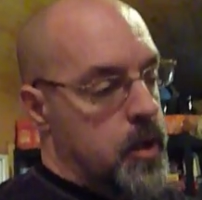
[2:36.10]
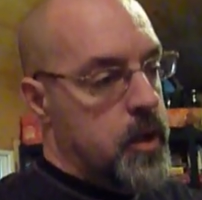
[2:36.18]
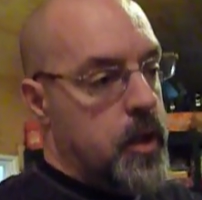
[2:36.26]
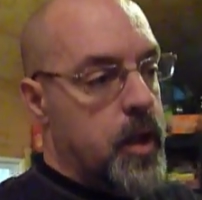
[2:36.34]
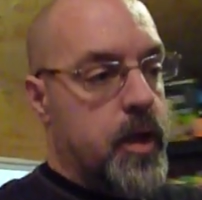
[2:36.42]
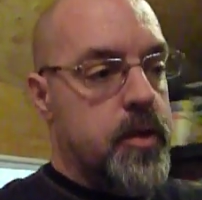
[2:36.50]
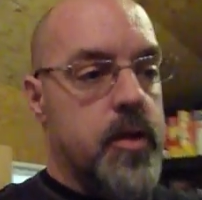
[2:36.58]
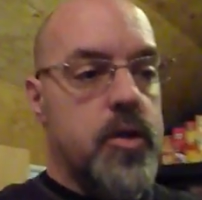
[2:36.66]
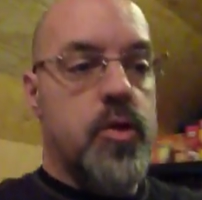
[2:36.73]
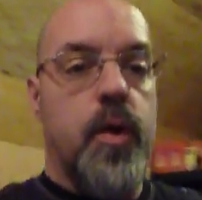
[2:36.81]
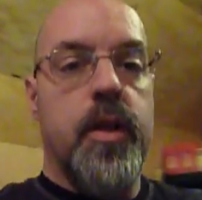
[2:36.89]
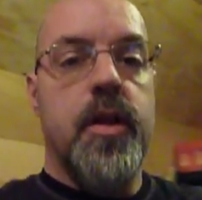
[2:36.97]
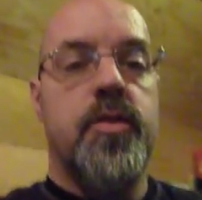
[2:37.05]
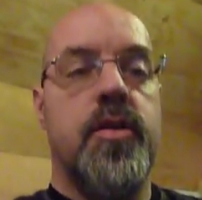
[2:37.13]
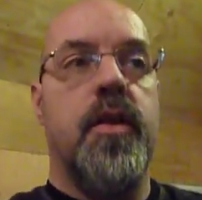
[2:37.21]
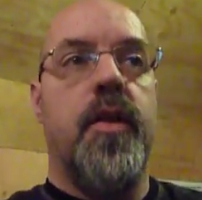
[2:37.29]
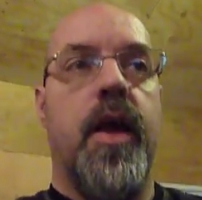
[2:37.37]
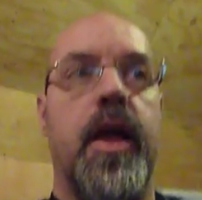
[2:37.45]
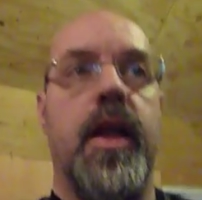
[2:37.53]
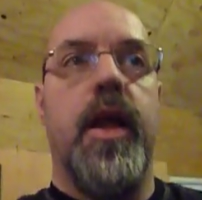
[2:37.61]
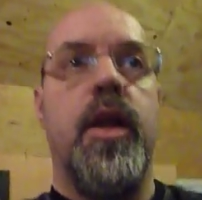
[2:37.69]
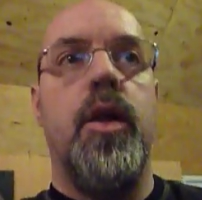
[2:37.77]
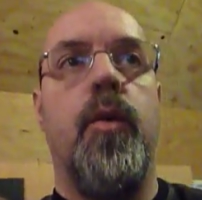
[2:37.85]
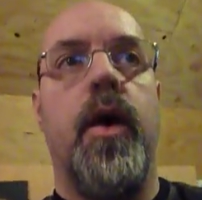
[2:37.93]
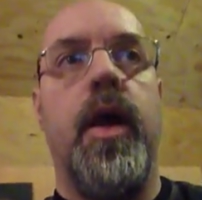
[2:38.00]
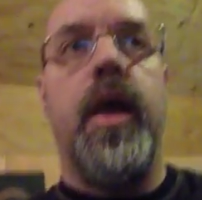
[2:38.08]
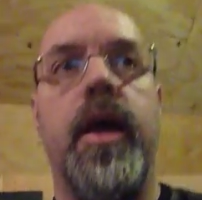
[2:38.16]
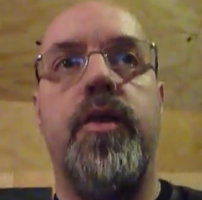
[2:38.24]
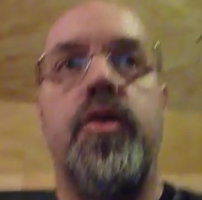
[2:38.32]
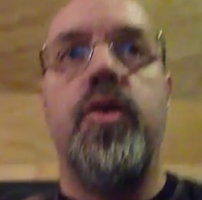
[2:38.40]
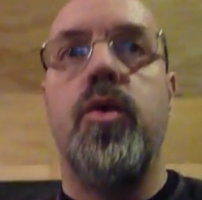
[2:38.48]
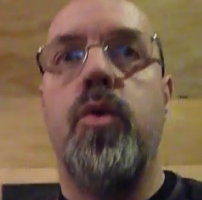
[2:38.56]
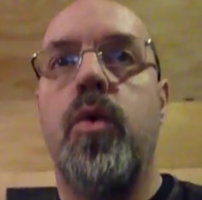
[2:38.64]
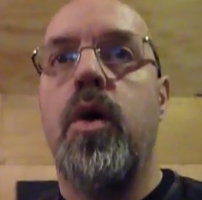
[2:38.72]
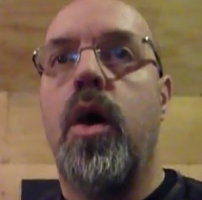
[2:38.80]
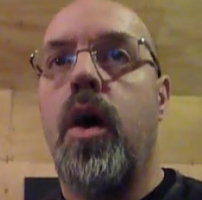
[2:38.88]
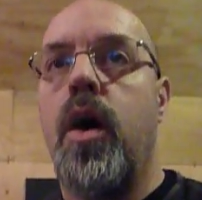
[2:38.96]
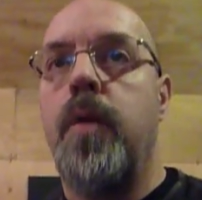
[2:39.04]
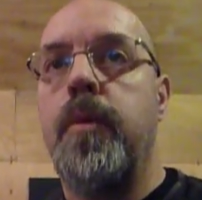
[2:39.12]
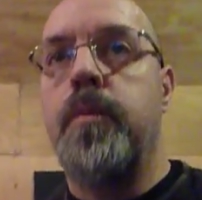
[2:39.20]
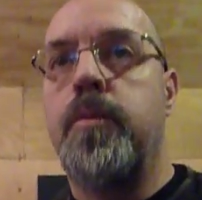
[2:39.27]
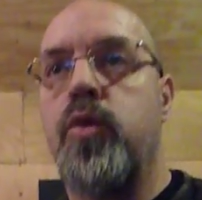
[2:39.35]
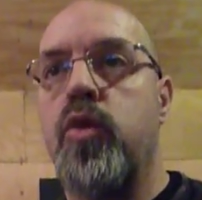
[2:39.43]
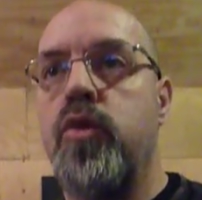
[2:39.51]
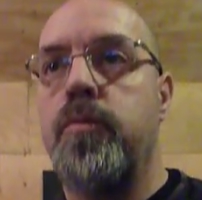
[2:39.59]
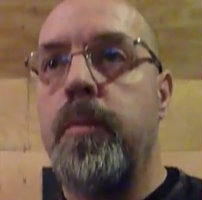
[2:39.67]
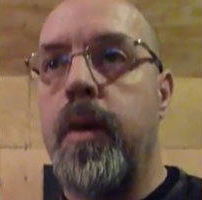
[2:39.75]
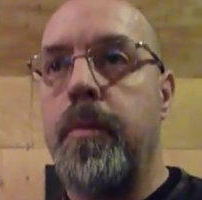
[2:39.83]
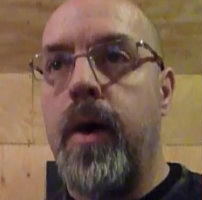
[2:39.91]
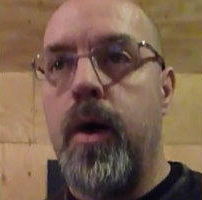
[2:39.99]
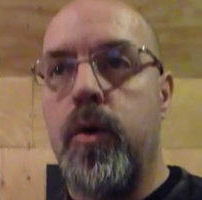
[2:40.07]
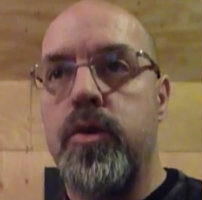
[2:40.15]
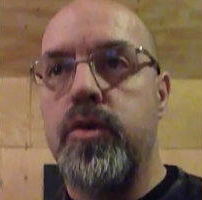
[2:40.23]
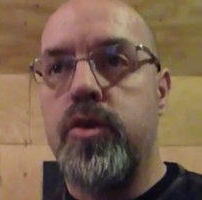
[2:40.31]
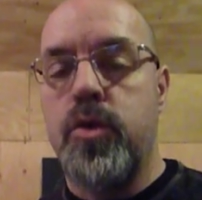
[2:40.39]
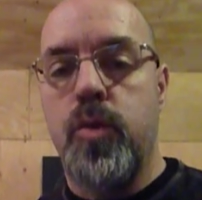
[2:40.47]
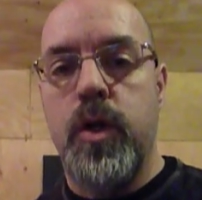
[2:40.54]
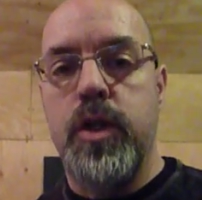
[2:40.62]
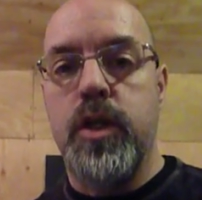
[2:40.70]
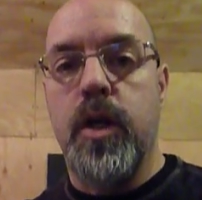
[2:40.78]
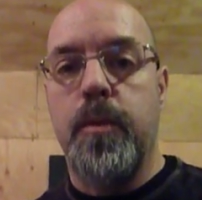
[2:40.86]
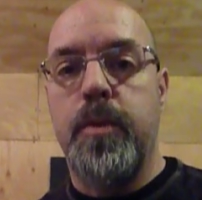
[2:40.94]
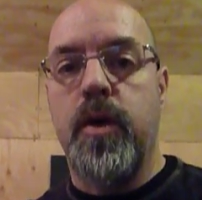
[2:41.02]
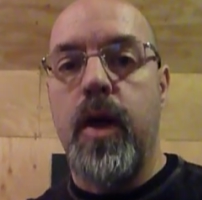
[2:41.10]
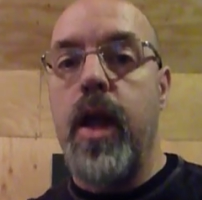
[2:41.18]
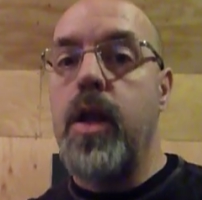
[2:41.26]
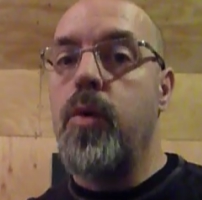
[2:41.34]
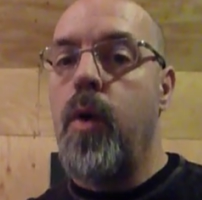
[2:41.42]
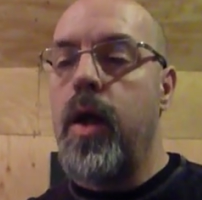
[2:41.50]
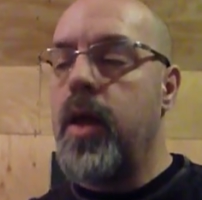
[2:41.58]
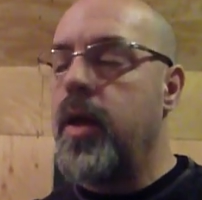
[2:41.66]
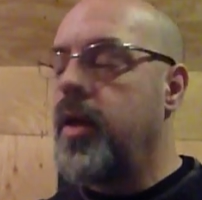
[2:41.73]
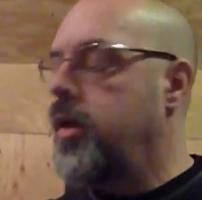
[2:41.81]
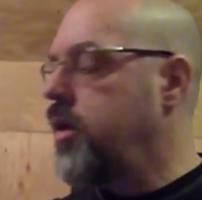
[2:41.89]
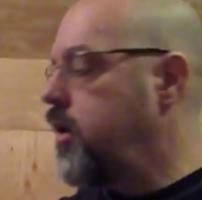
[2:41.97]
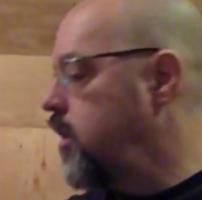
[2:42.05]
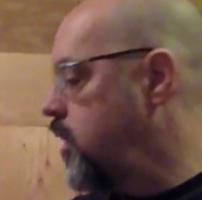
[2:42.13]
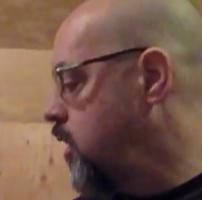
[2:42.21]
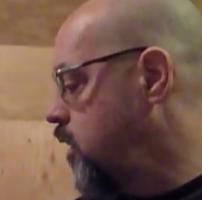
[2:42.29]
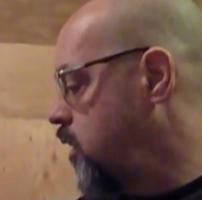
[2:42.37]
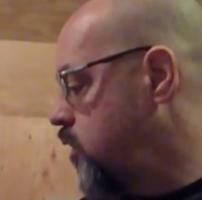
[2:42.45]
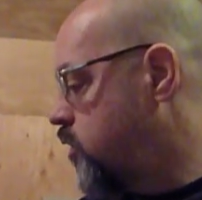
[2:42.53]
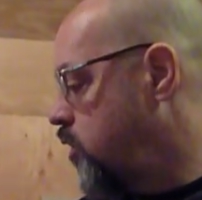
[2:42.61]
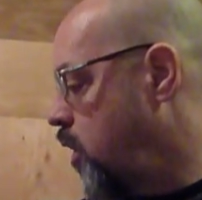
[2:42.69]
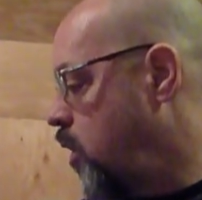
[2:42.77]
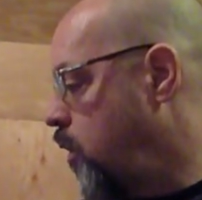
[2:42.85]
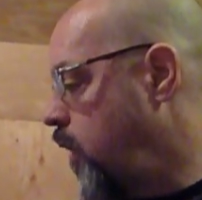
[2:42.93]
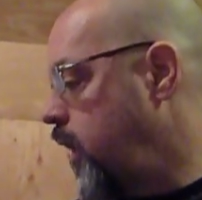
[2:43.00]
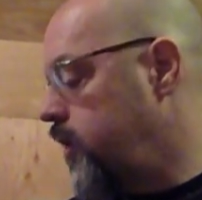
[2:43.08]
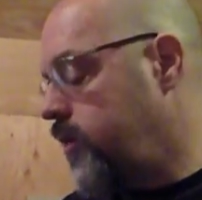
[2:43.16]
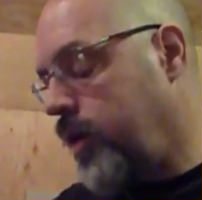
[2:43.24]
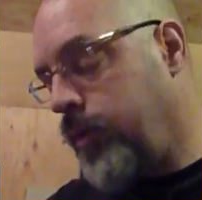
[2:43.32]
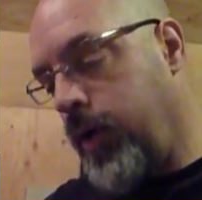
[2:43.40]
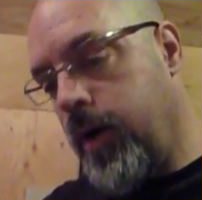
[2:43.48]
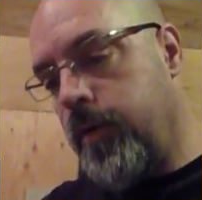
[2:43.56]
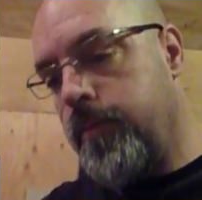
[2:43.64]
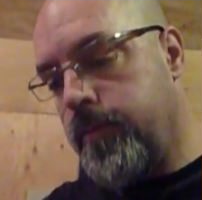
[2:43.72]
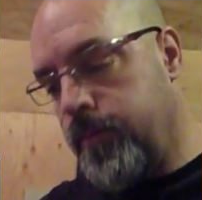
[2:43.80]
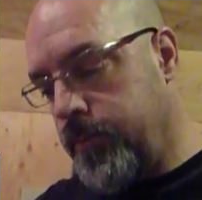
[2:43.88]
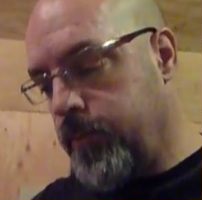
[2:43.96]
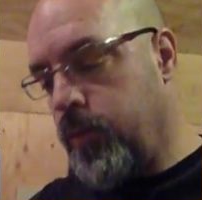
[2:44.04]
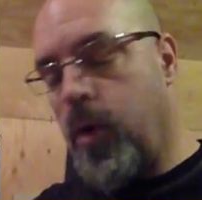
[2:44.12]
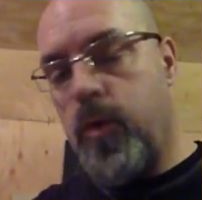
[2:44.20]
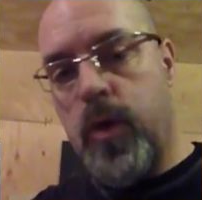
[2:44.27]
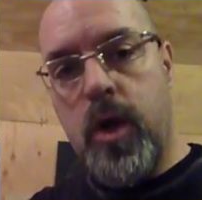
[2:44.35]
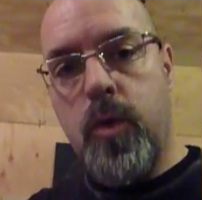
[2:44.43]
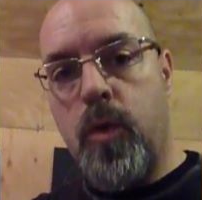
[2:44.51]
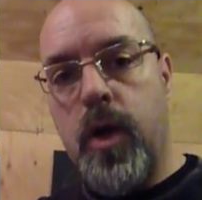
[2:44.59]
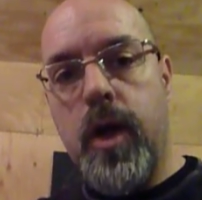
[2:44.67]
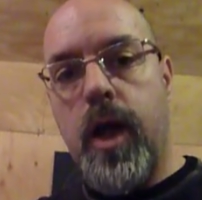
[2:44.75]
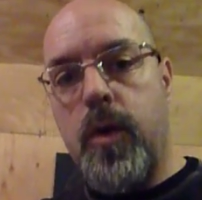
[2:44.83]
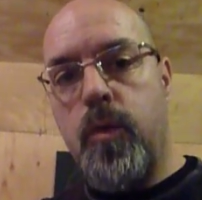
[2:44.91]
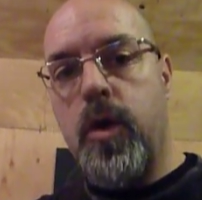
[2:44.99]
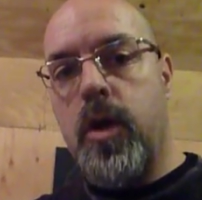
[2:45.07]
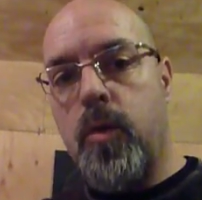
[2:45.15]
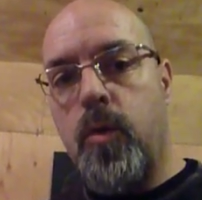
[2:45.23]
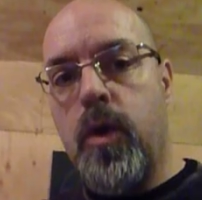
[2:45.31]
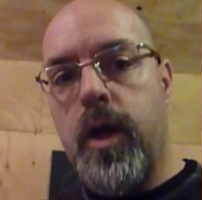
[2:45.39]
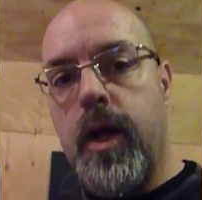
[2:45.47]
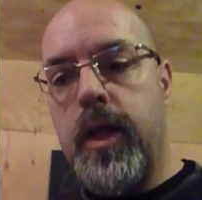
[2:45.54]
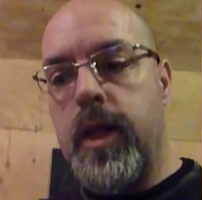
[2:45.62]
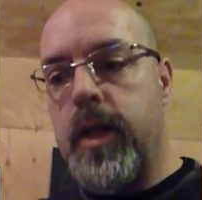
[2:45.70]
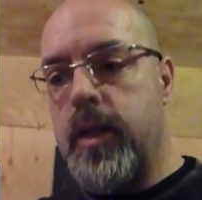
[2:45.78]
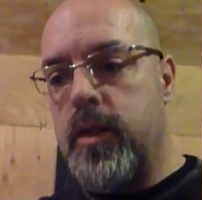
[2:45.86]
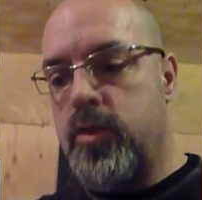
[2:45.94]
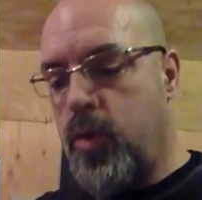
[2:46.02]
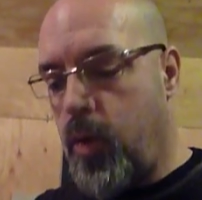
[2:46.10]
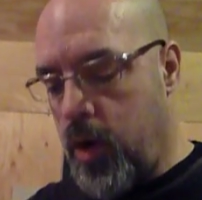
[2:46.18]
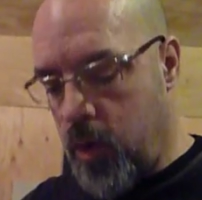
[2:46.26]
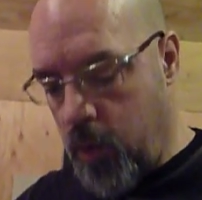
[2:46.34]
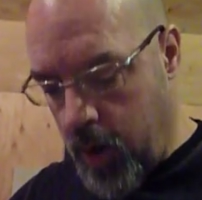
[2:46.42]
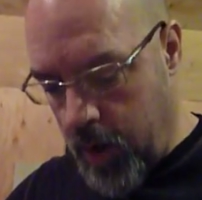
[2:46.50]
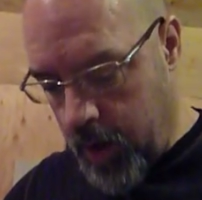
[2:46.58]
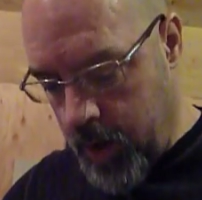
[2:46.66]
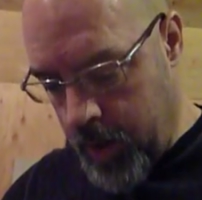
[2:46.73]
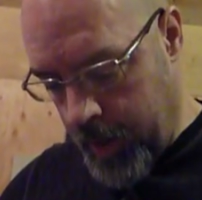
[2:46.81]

and like I said, so I listened to that and I knew I had to um, improve my power situation up here anyway. So I said, well, what we're going to work on, we're going to work on getting this squared away.